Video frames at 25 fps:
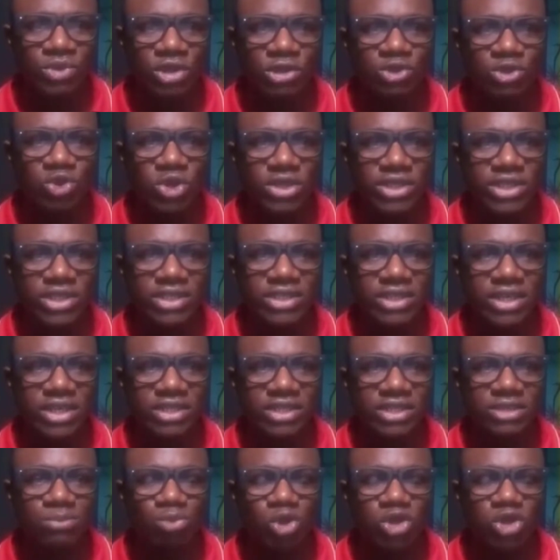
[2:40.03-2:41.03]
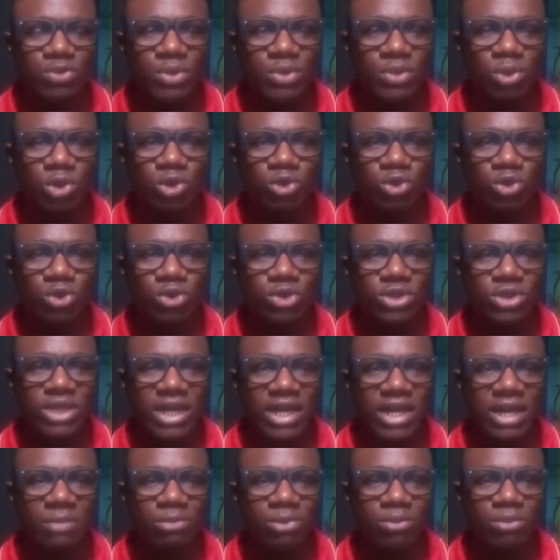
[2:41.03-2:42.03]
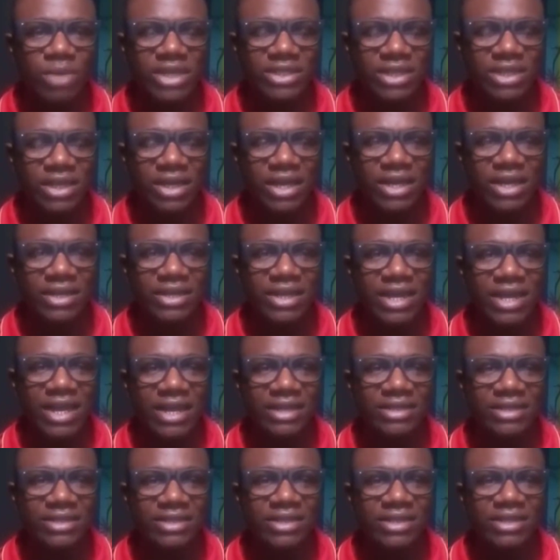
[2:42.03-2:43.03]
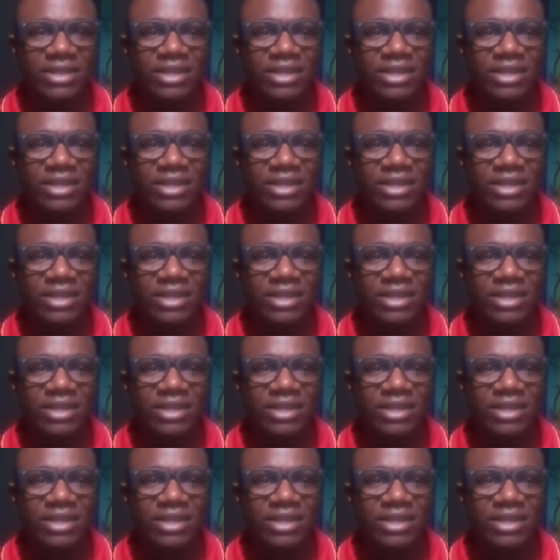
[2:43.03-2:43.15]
So in this case, most people use Naira Mastercard, and